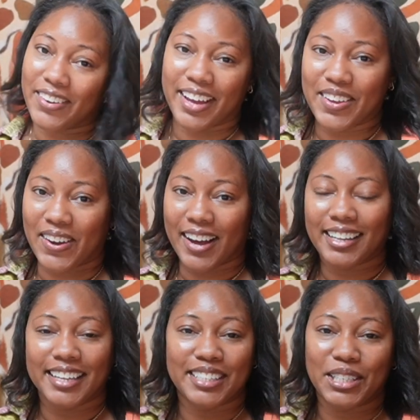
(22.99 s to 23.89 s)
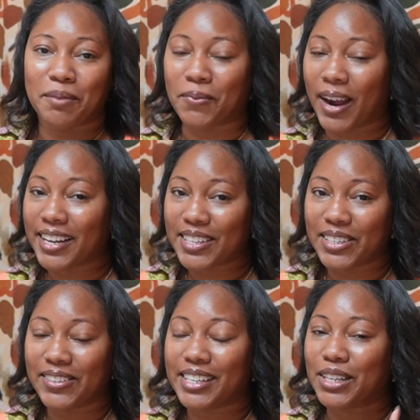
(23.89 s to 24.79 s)
Okay, y'all, I like to jump right
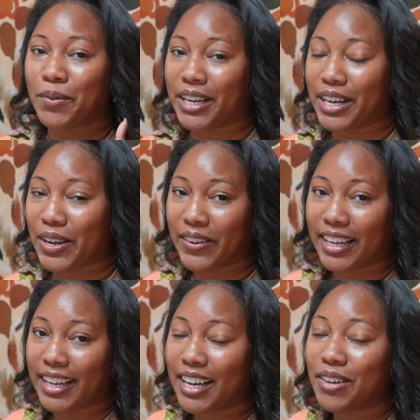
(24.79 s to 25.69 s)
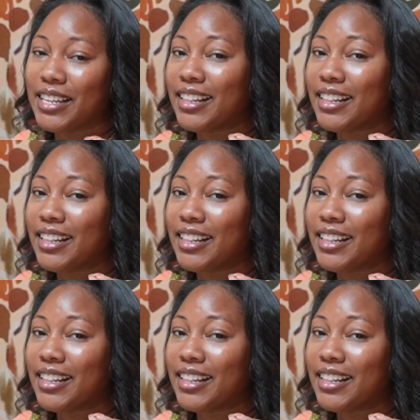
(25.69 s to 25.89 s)
into it, so we're going to go ahead.